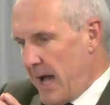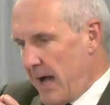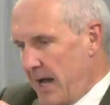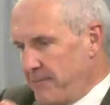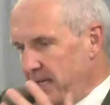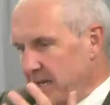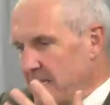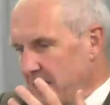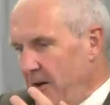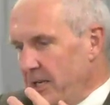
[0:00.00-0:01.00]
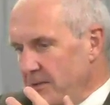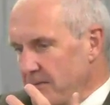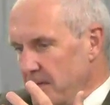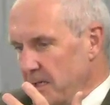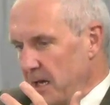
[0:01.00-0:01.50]
having a kind
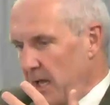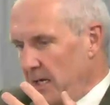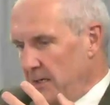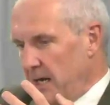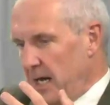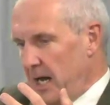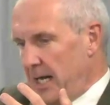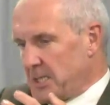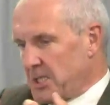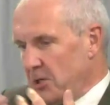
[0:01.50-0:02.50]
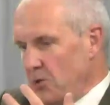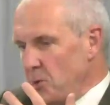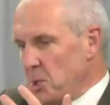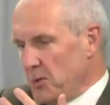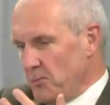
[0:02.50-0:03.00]
of a
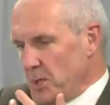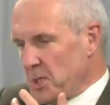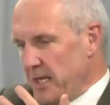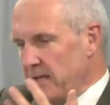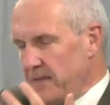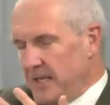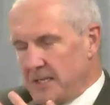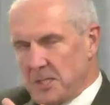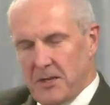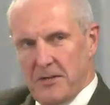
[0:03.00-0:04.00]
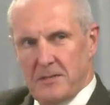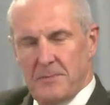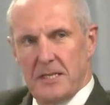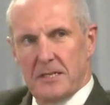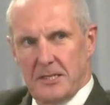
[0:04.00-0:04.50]
solution which they think is going to
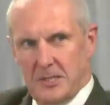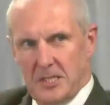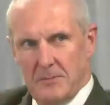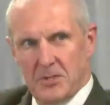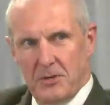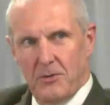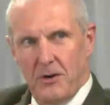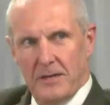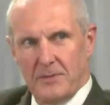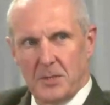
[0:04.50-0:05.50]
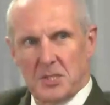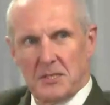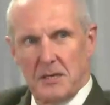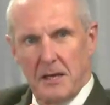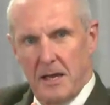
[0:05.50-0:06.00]
meet the customer's requirements.
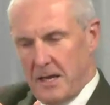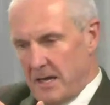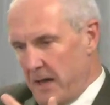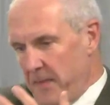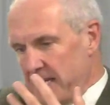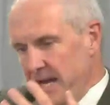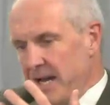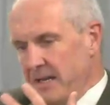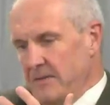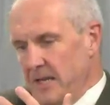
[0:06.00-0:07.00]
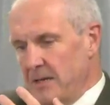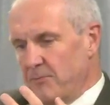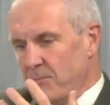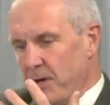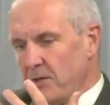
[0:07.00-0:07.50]
And they hang their
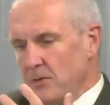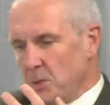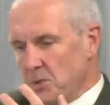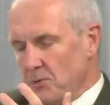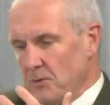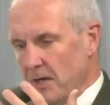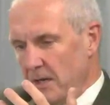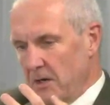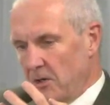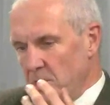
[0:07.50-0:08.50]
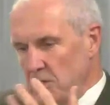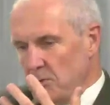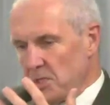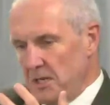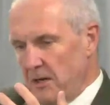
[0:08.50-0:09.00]
proposal on
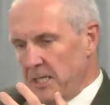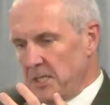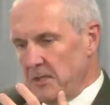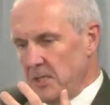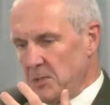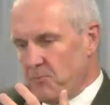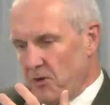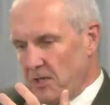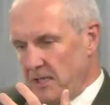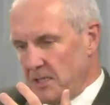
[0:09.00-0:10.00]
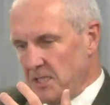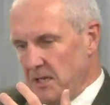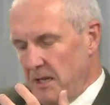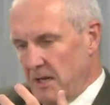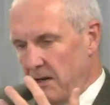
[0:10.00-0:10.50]
utilising this product,
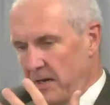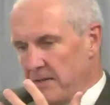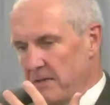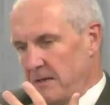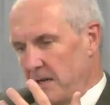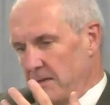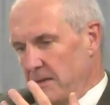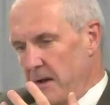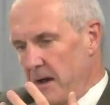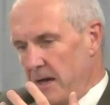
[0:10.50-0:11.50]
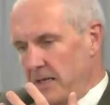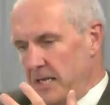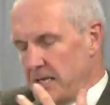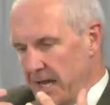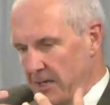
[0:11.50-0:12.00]
either an
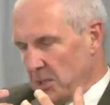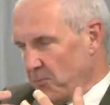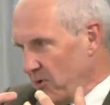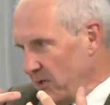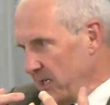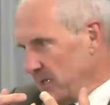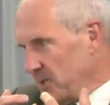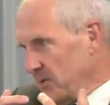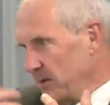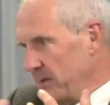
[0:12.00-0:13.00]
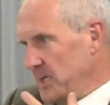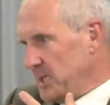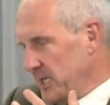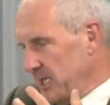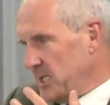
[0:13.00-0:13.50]
in-house product, or in this
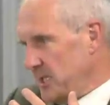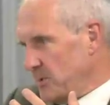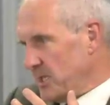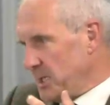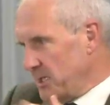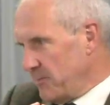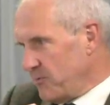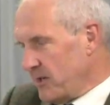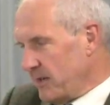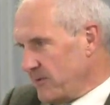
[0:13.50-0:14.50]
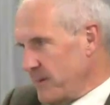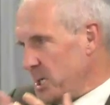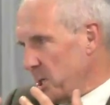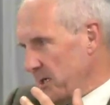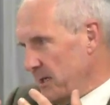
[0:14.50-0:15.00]
case, it was actually a product from
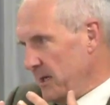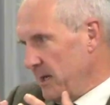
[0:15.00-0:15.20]
Escher.